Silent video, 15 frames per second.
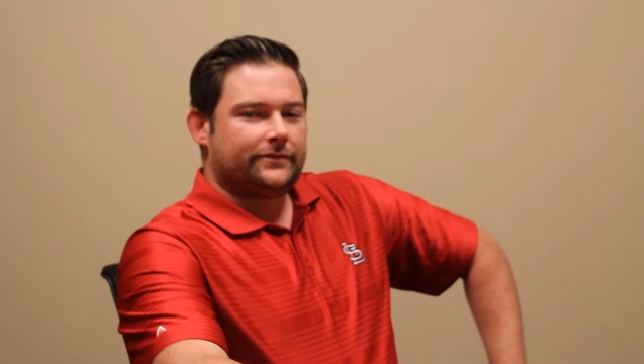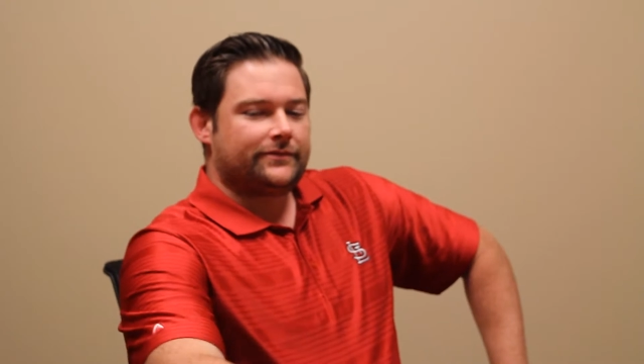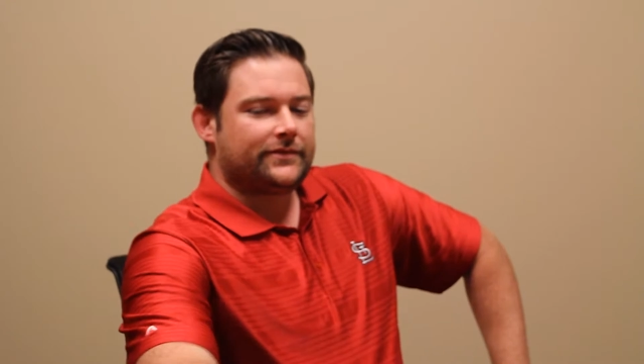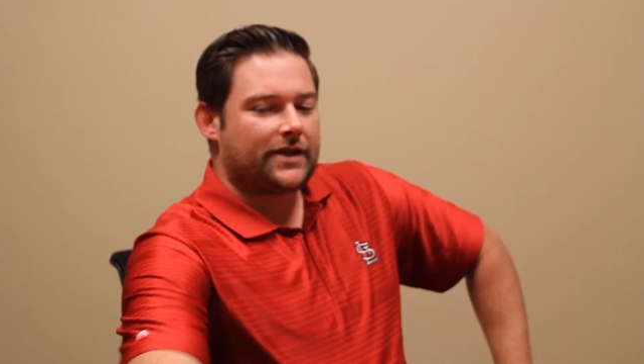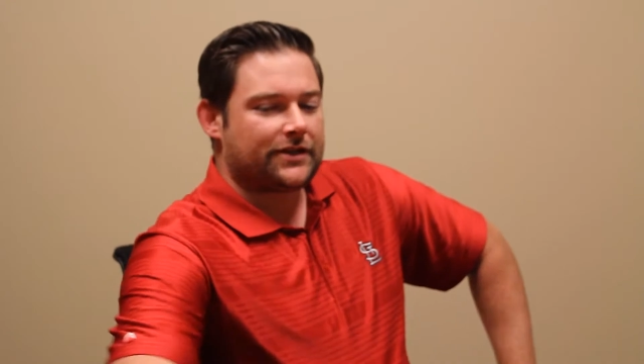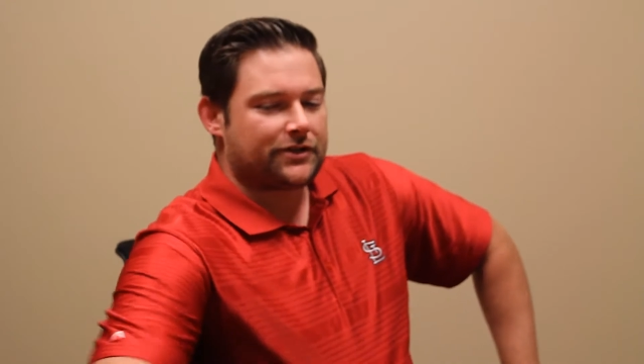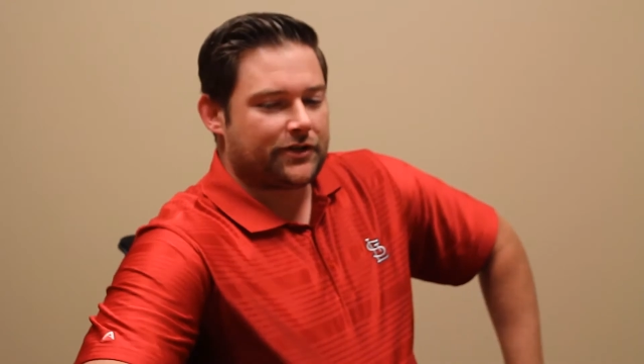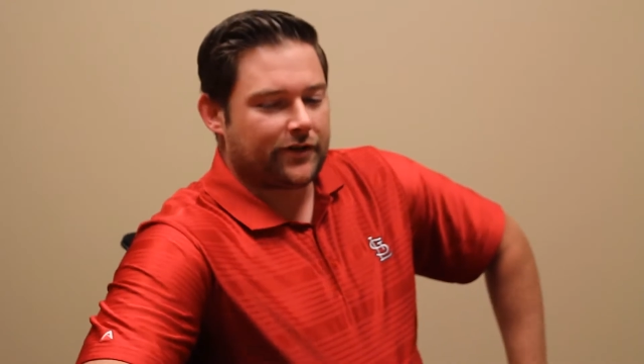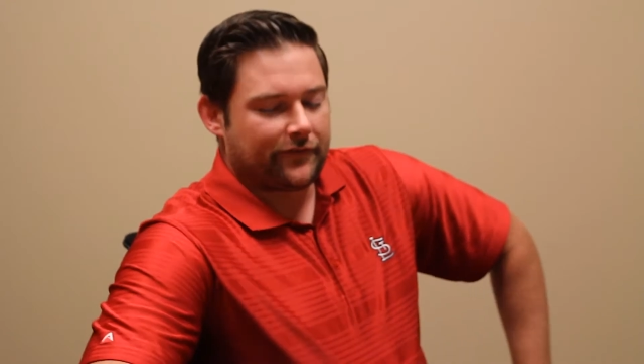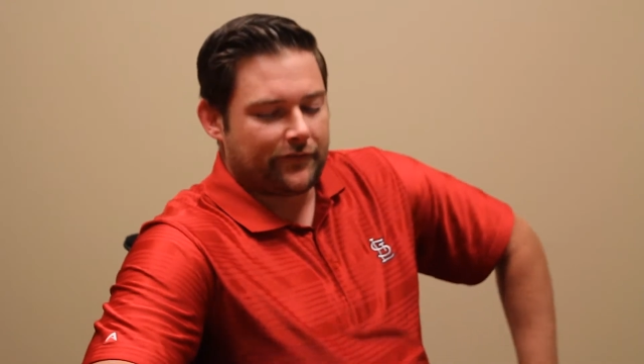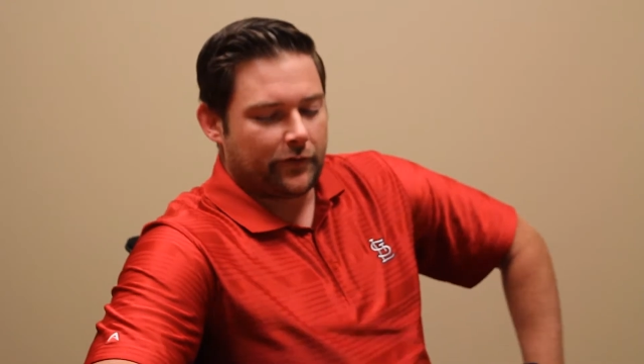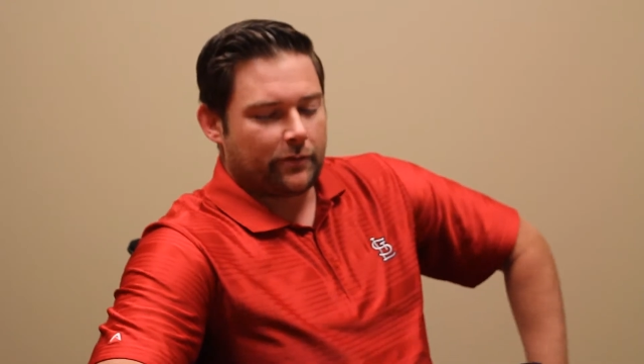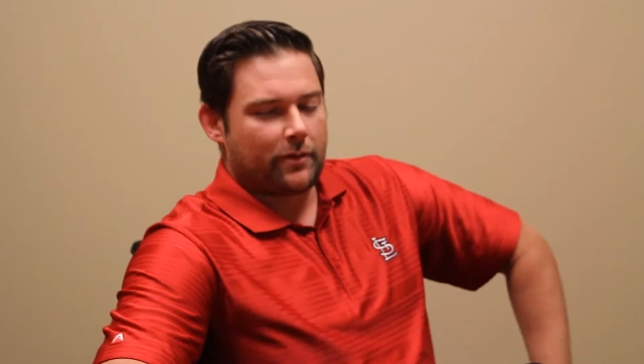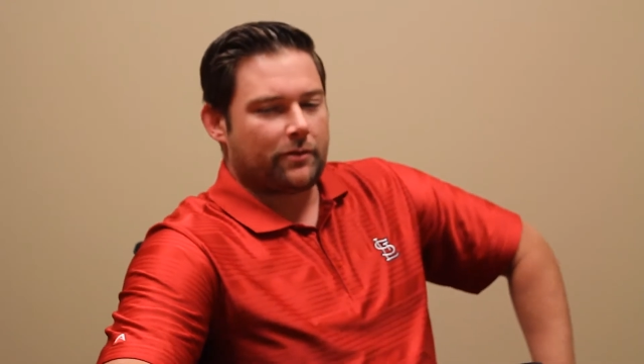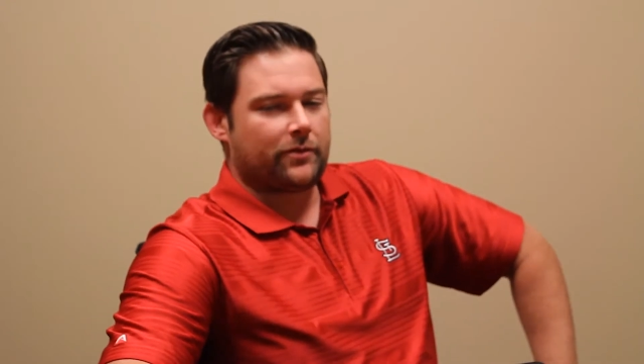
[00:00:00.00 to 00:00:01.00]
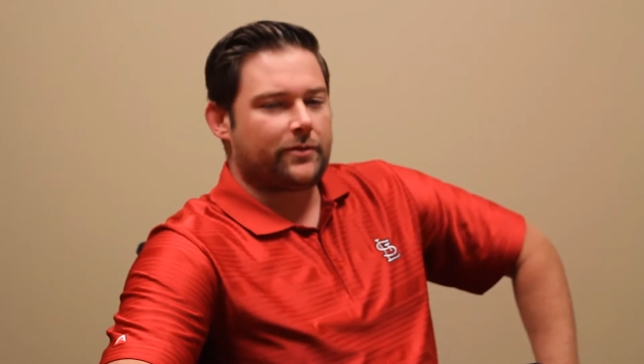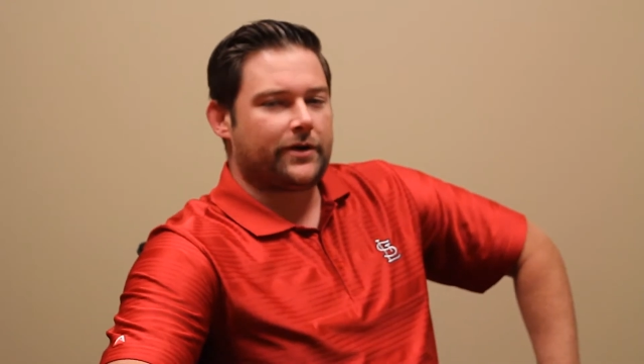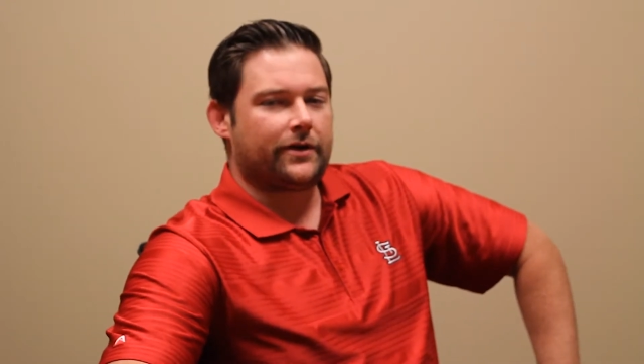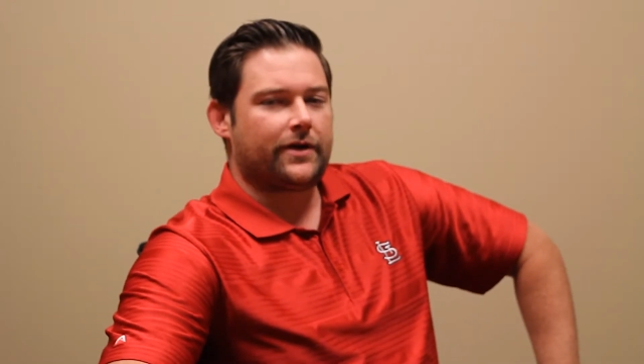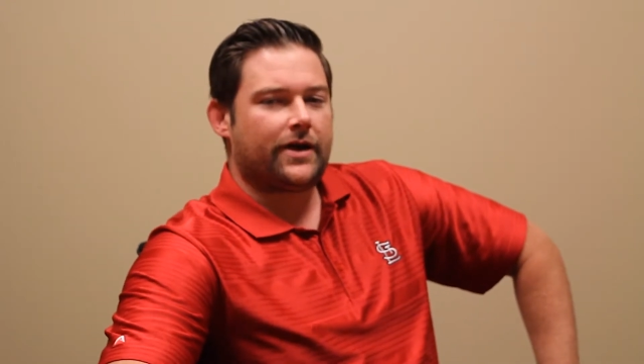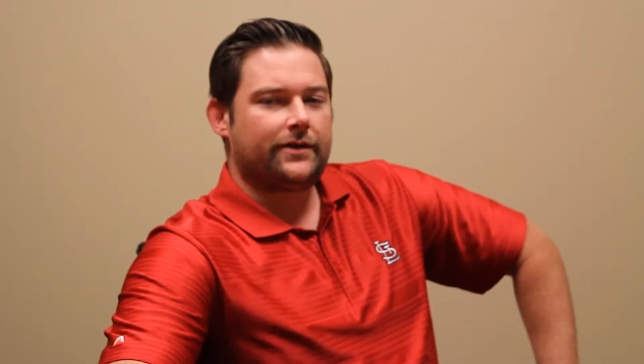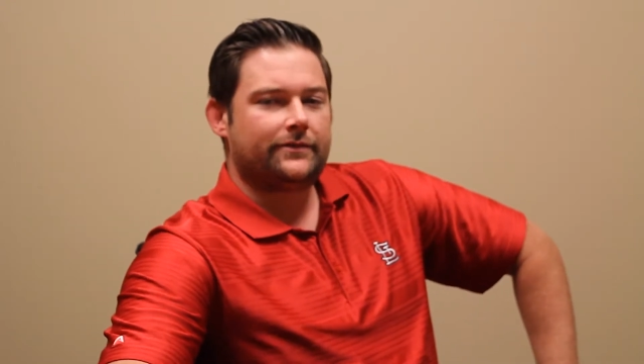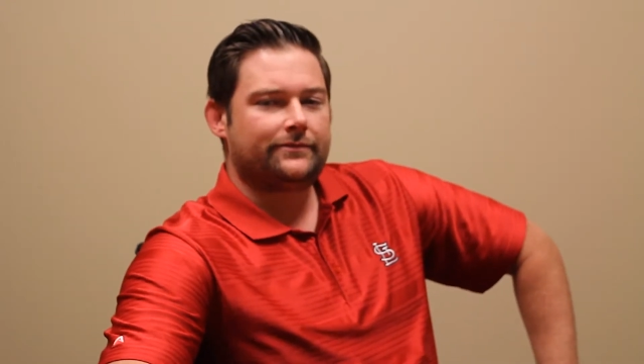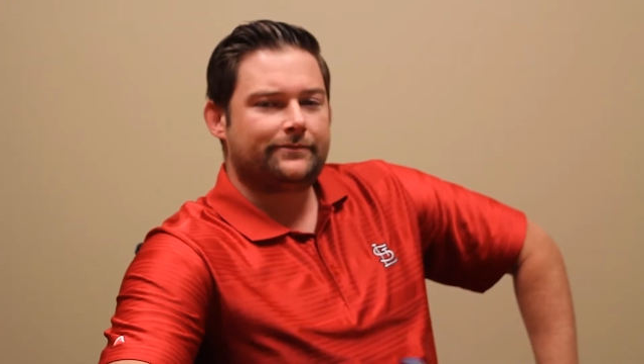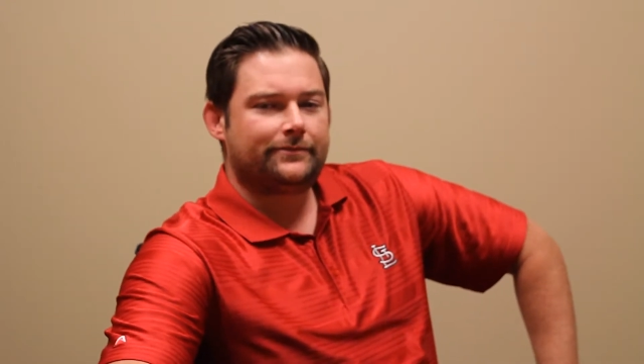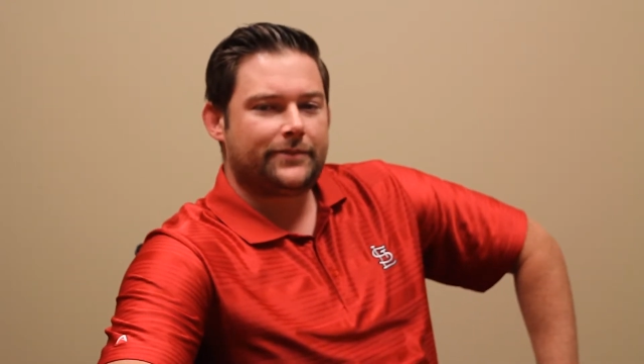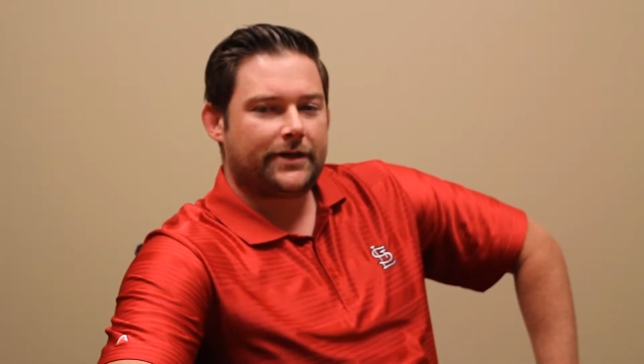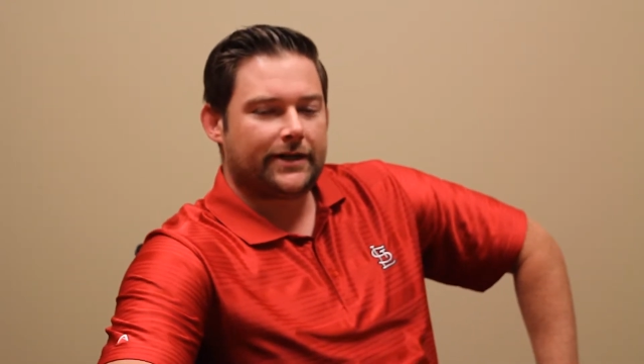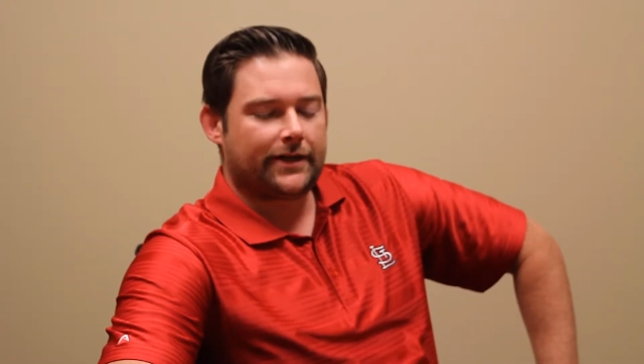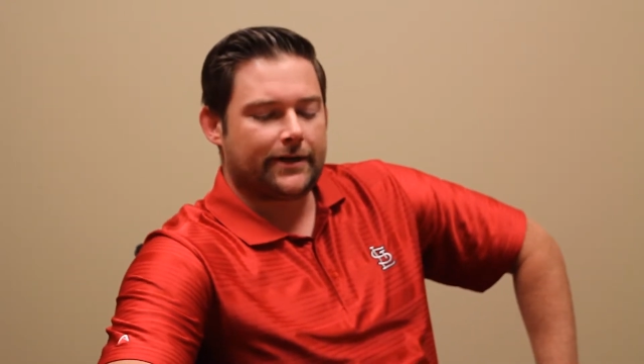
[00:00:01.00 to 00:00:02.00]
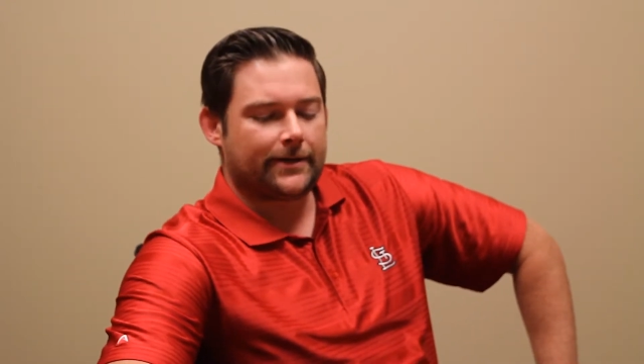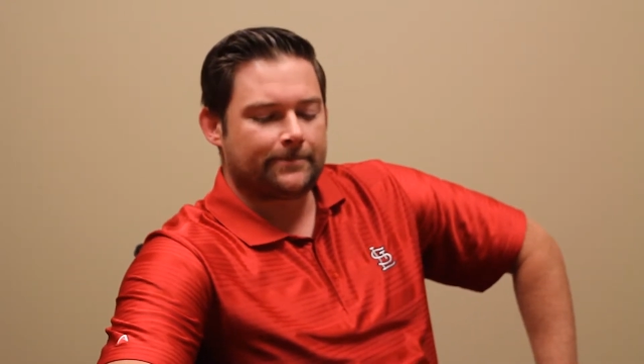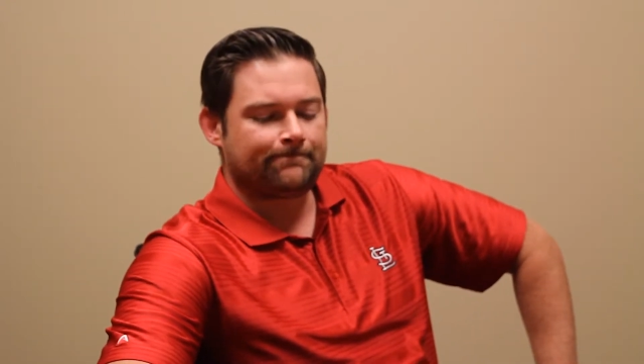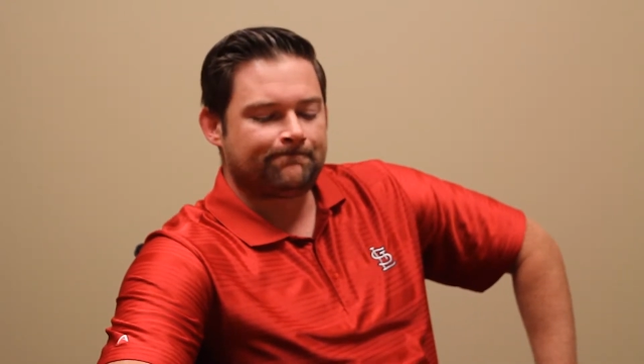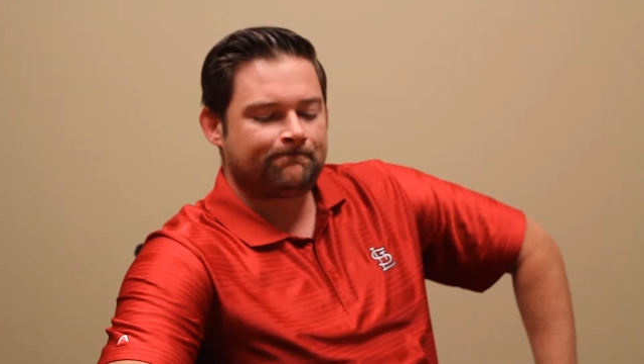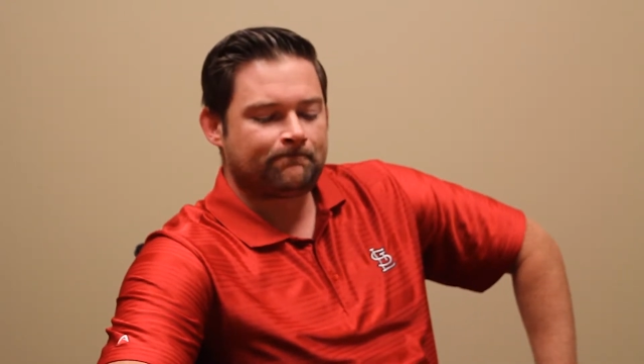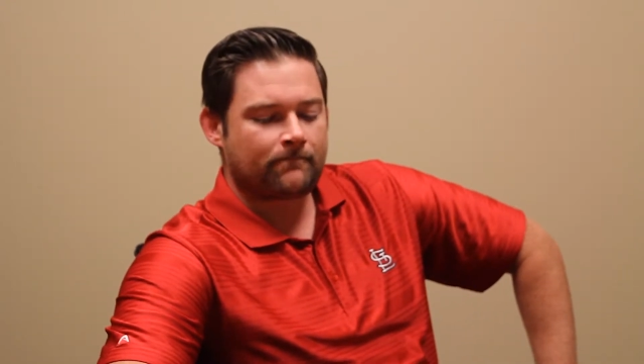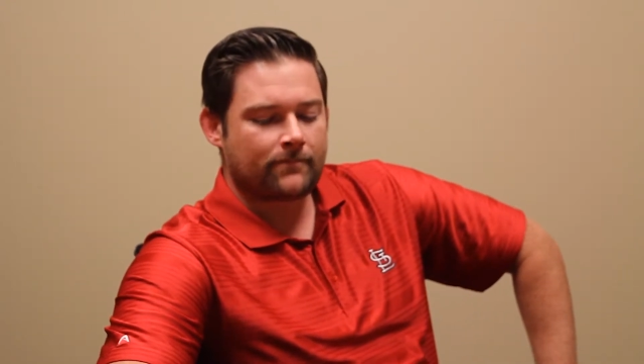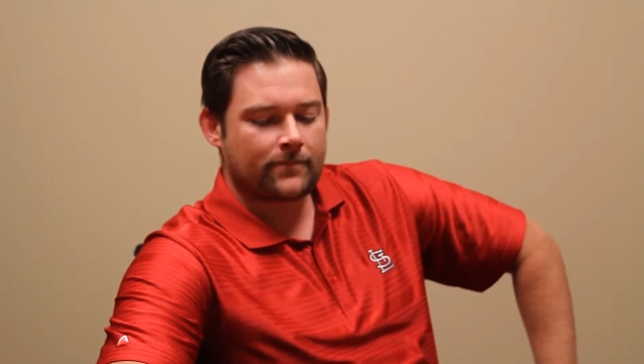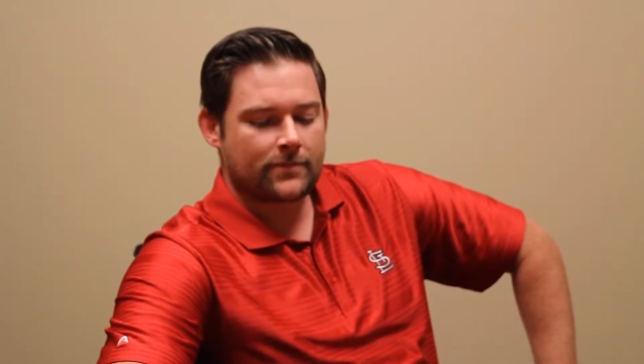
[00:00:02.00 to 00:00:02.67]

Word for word: Not sure if you remember me or not, but um,